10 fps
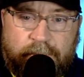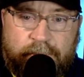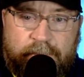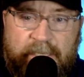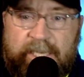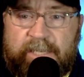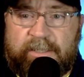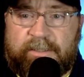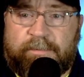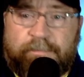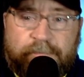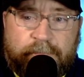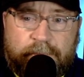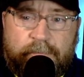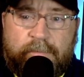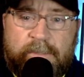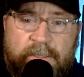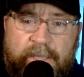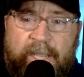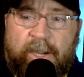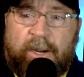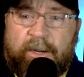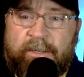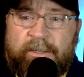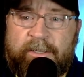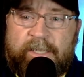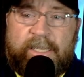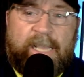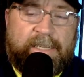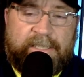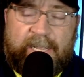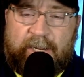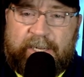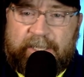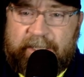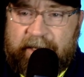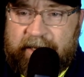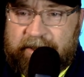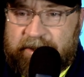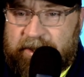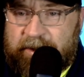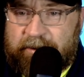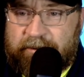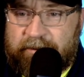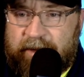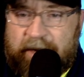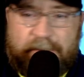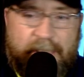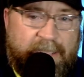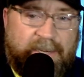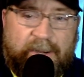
because they are acting arrogantly against you and making an